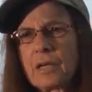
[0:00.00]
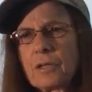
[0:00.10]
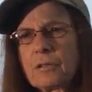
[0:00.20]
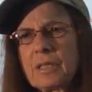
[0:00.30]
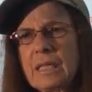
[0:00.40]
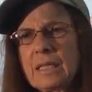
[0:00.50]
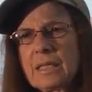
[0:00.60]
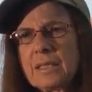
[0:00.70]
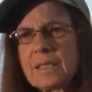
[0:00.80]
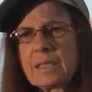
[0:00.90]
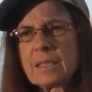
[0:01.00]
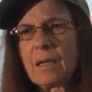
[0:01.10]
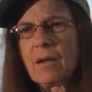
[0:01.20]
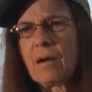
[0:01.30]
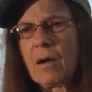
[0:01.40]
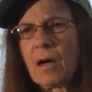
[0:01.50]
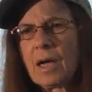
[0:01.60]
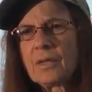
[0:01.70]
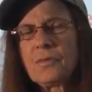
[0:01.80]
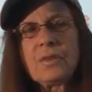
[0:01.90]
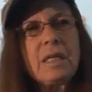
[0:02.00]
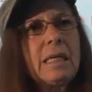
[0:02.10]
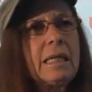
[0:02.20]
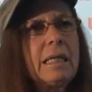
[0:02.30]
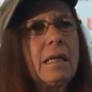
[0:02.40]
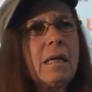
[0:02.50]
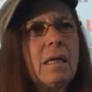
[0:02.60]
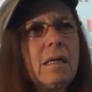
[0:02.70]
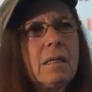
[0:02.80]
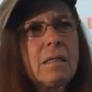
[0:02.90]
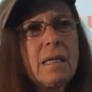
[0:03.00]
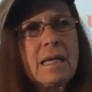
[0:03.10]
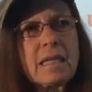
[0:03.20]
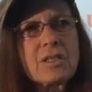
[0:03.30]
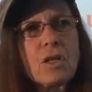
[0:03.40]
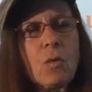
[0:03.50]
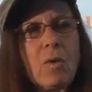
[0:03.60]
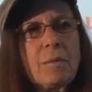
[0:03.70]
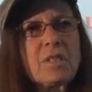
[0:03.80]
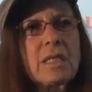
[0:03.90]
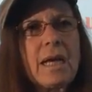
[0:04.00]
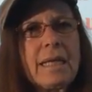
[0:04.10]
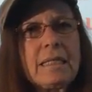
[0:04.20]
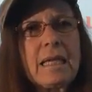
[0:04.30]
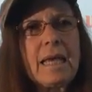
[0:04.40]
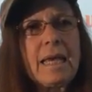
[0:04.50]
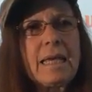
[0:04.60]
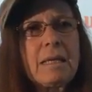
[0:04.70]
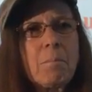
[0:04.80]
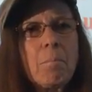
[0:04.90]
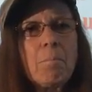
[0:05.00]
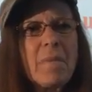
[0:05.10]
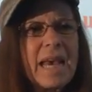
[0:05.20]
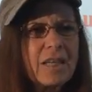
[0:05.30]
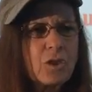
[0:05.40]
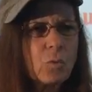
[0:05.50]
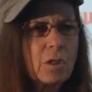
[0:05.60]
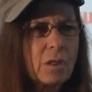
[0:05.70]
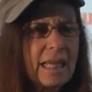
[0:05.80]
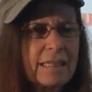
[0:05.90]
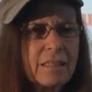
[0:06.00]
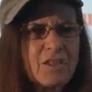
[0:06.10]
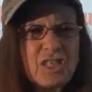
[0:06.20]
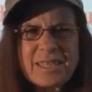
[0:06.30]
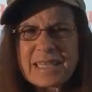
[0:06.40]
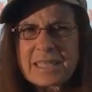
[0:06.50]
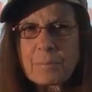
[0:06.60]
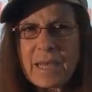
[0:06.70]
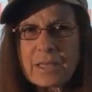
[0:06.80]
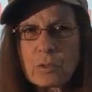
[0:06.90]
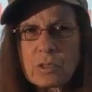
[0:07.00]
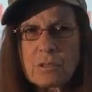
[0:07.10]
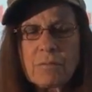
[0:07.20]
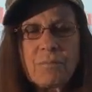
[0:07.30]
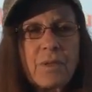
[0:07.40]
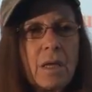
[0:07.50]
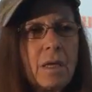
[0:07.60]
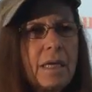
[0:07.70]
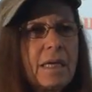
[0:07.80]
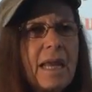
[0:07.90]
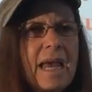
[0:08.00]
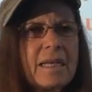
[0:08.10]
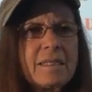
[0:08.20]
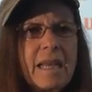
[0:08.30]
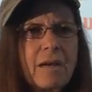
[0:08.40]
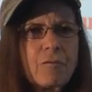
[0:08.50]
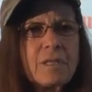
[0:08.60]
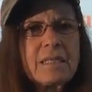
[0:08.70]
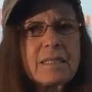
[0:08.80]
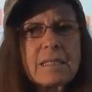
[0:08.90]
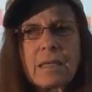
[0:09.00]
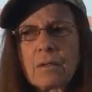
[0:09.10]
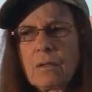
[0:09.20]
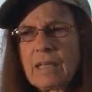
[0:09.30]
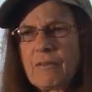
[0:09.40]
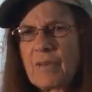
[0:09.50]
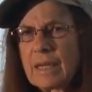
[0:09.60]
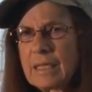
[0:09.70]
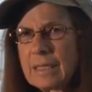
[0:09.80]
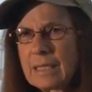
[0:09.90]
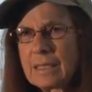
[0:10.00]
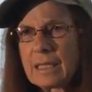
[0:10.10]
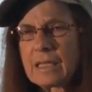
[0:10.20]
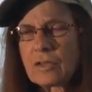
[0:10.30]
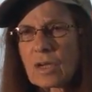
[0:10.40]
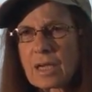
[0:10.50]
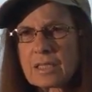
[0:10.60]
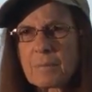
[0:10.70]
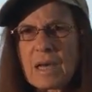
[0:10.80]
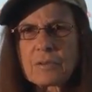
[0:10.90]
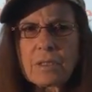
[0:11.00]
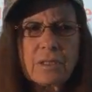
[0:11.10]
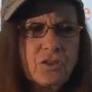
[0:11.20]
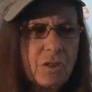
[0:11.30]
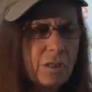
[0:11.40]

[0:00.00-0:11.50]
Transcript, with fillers: there is on the NSO website a logistics manual, and it has every single event in it, and it talks about the